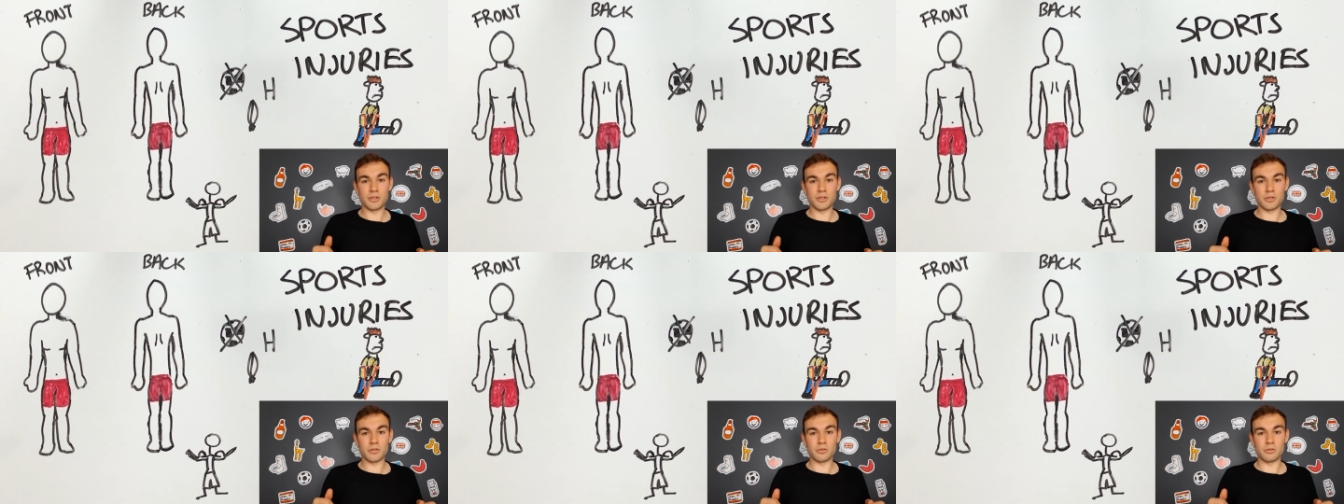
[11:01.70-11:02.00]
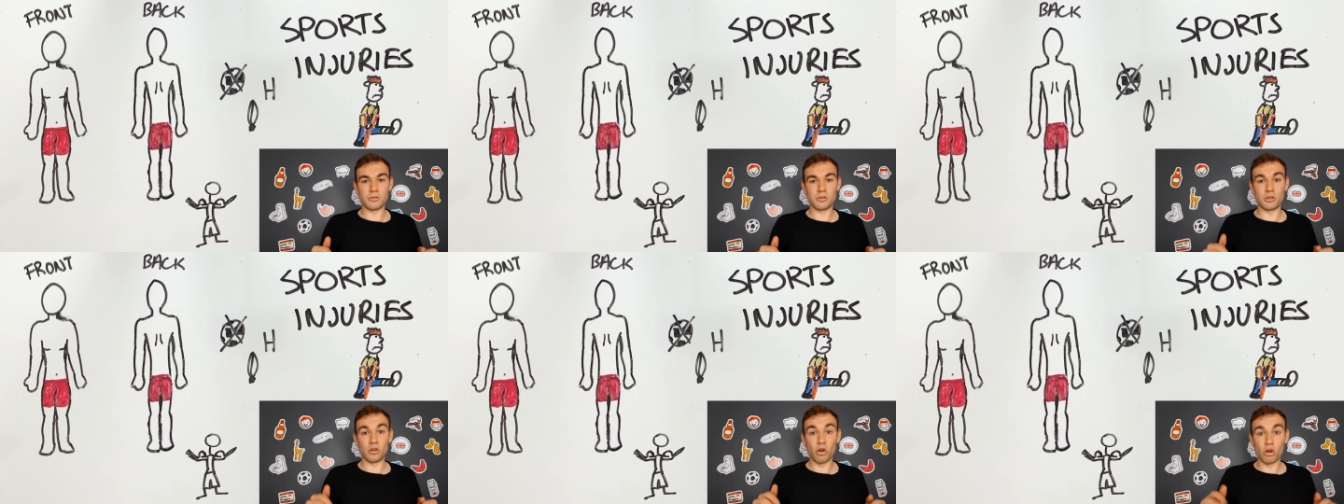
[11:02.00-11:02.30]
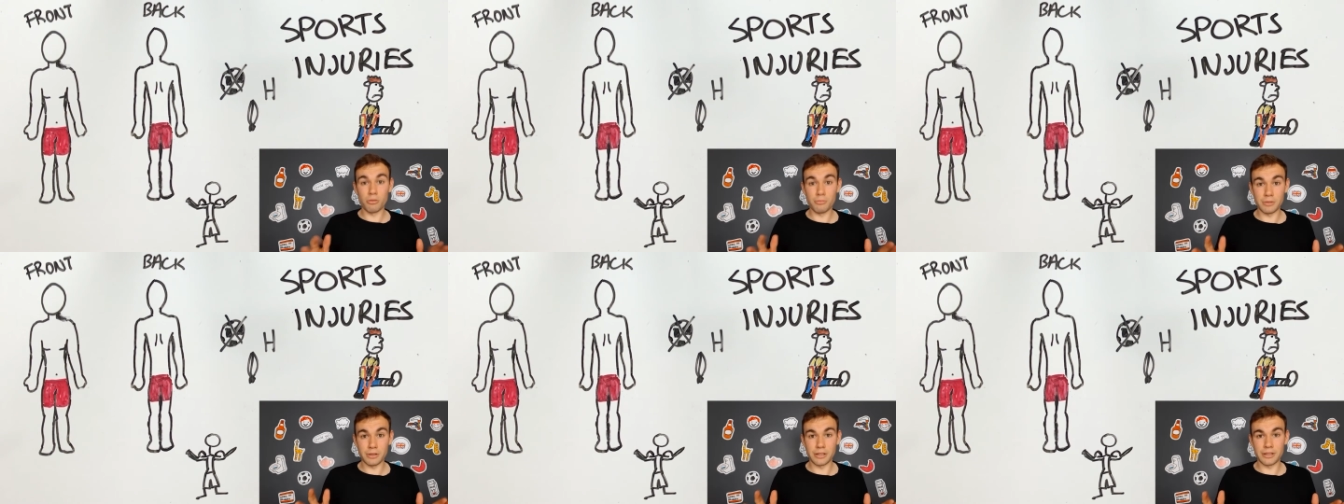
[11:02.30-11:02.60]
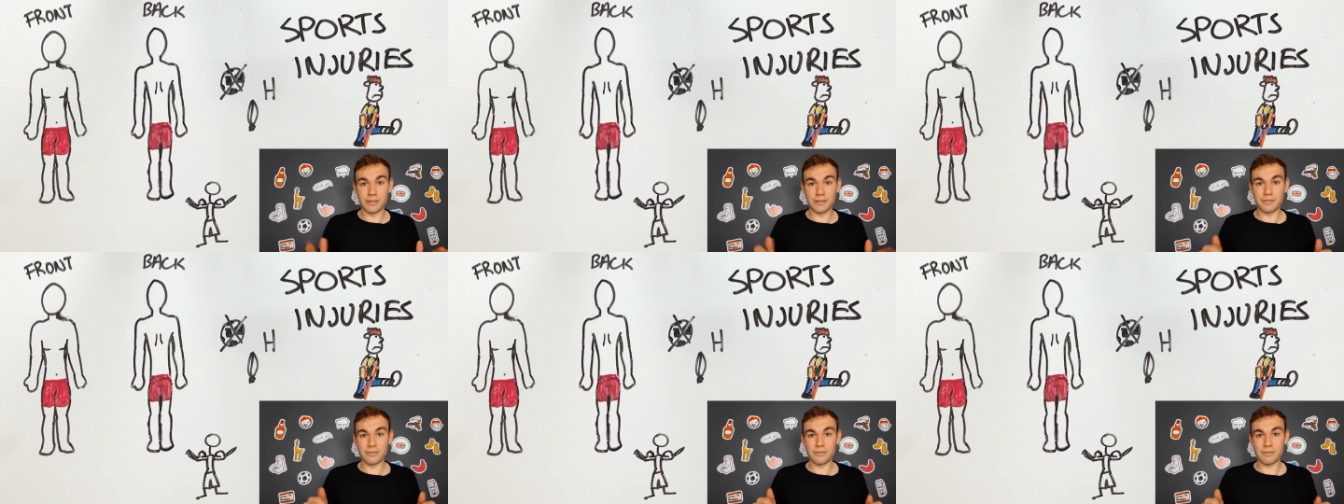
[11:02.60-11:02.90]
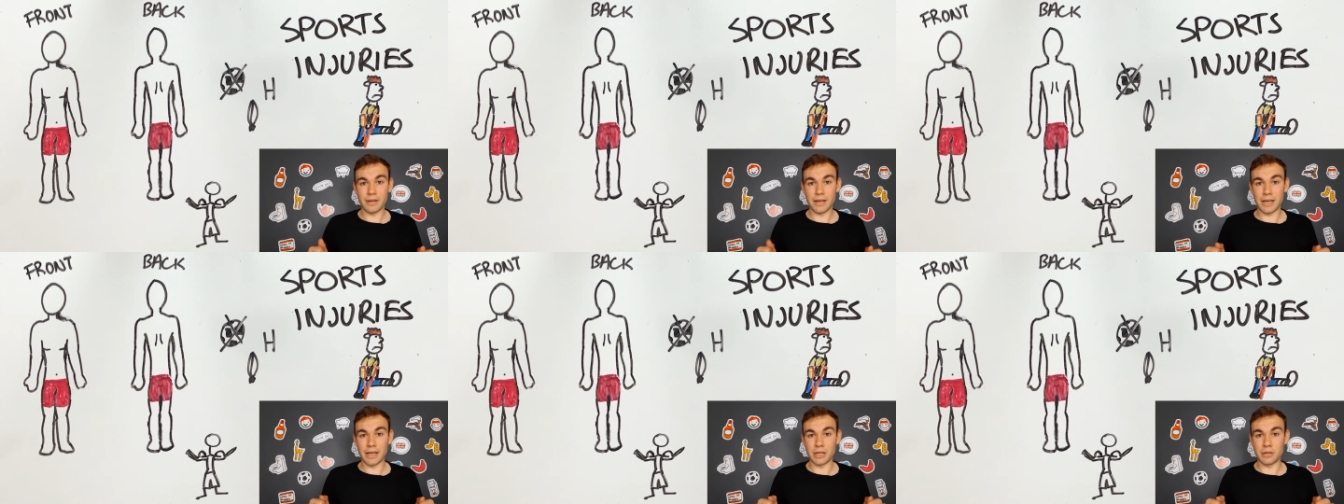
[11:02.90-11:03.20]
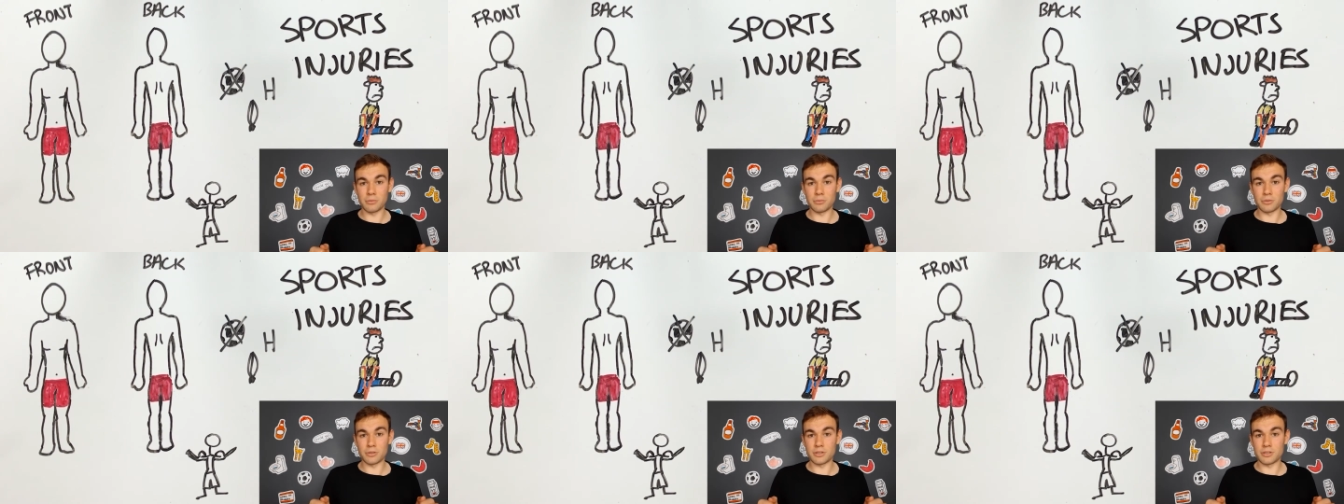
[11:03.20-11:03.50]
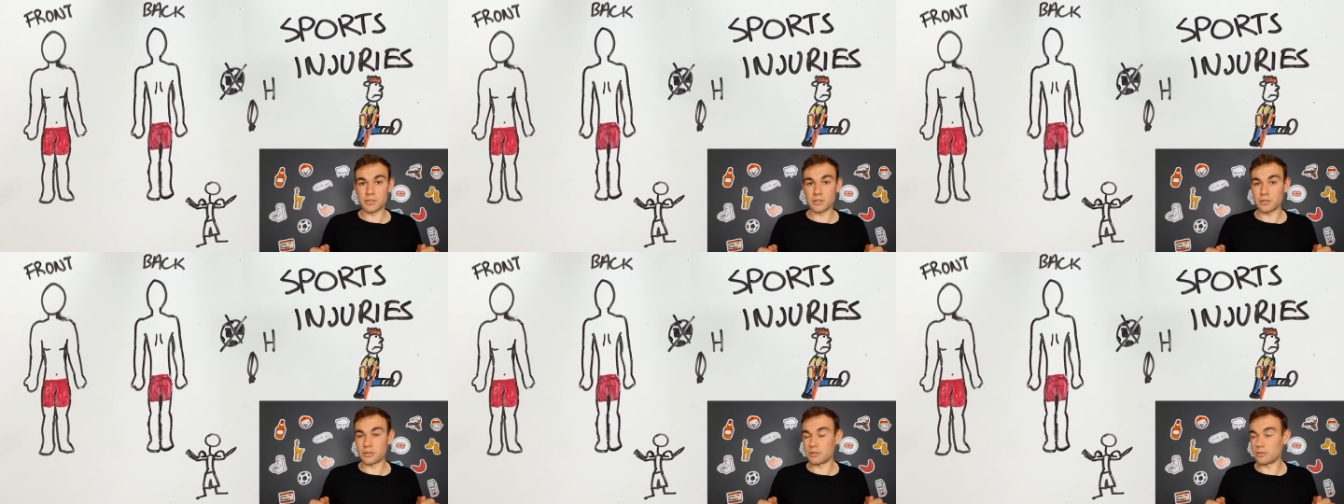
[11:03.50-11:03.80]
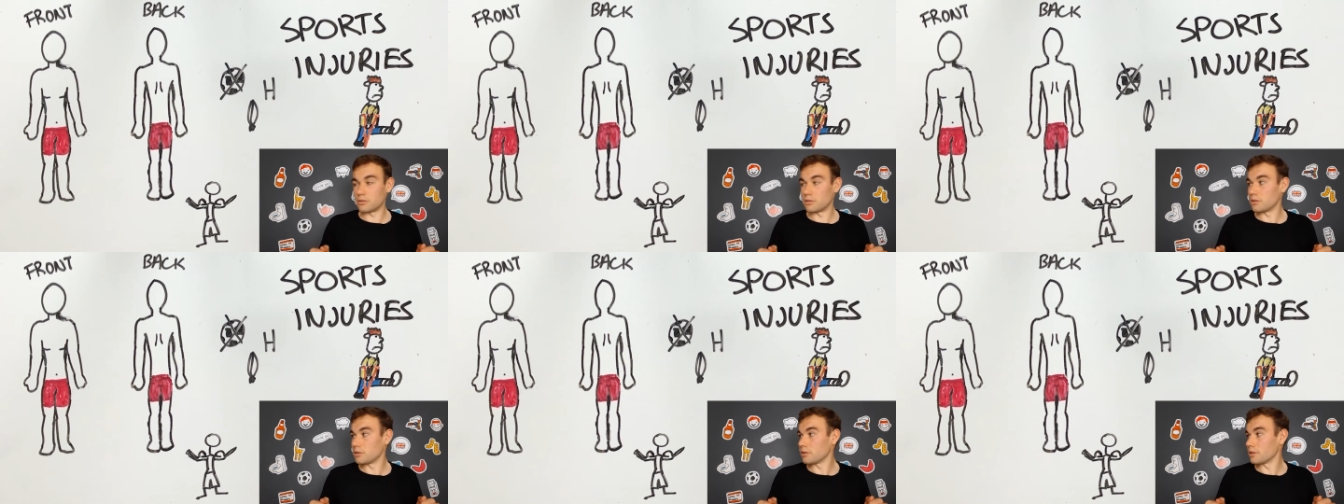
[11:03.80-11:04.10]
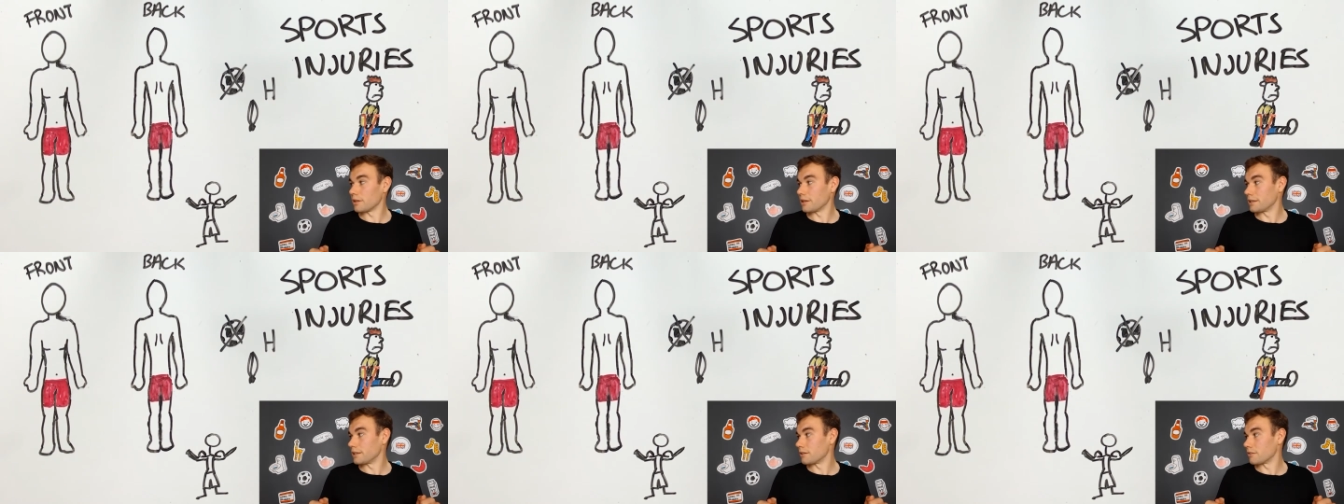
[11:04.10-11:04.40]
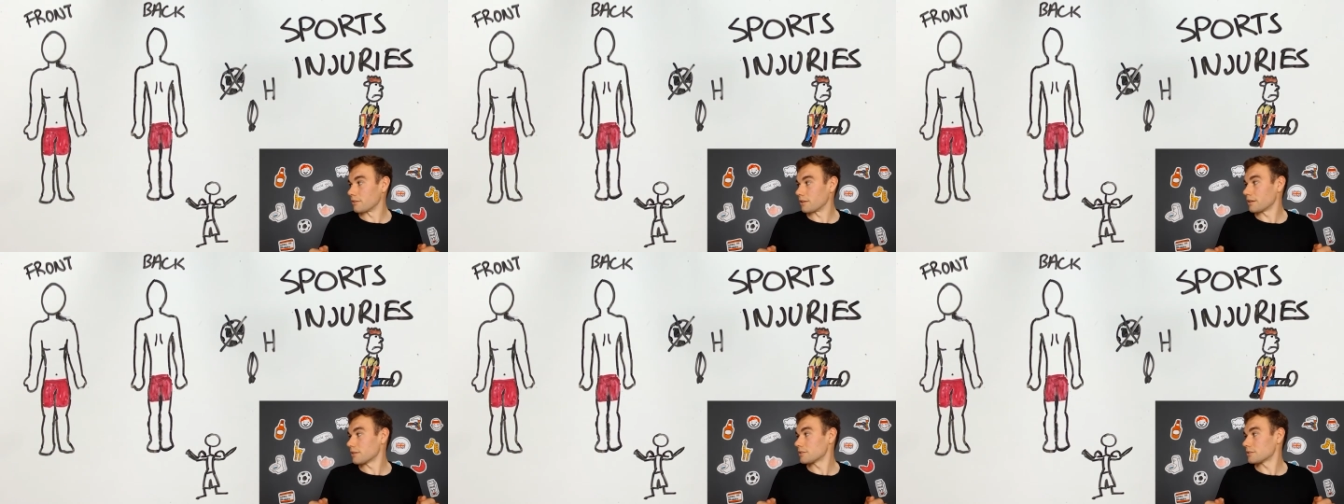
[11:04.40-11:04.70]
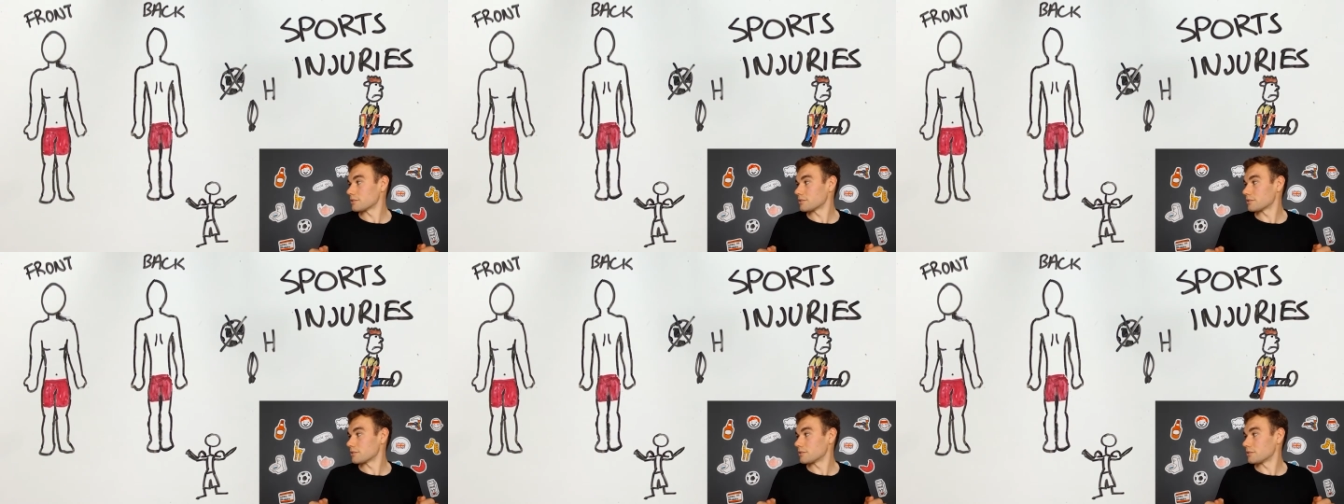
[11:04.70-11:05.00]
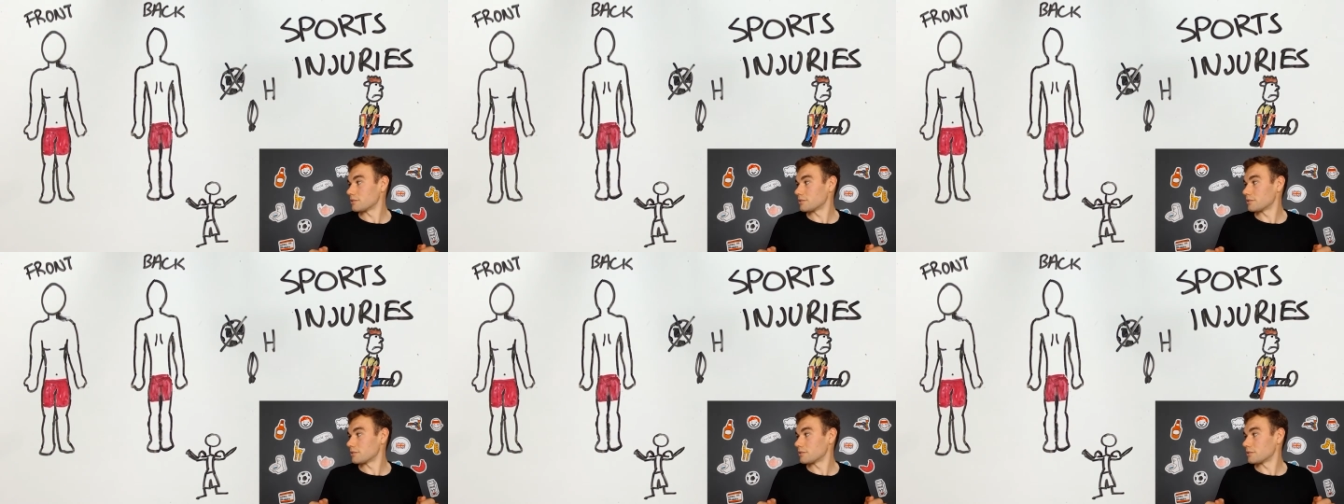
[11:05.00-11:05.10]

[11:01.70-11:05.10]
So normally I would turn like this,